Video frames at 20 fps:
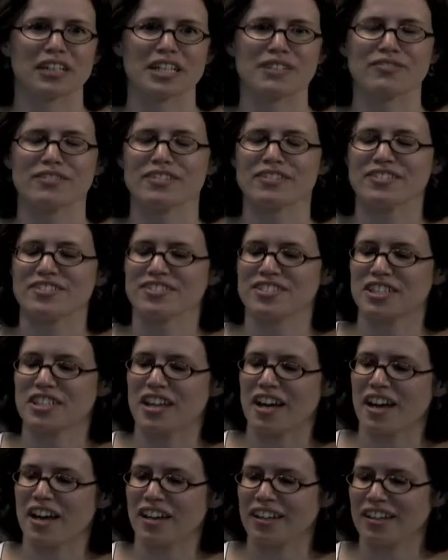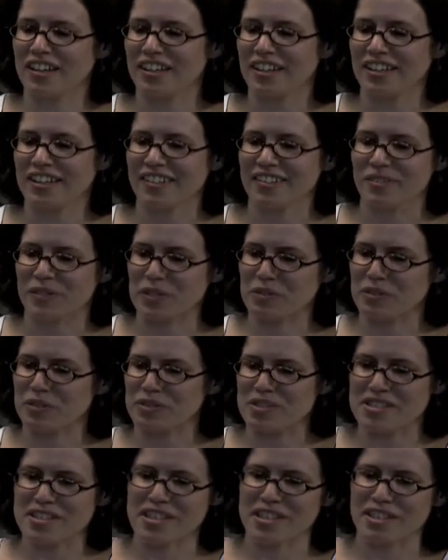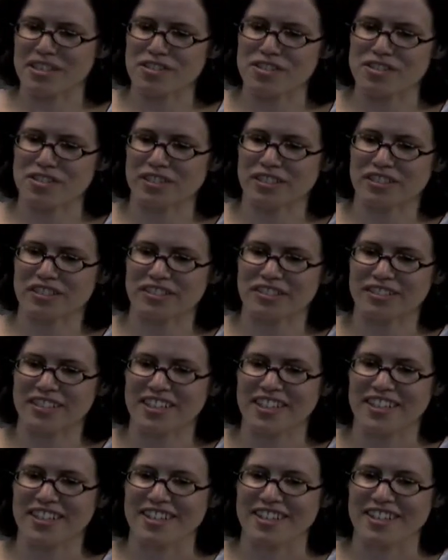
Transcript: Even today, when we were sitting in a circle,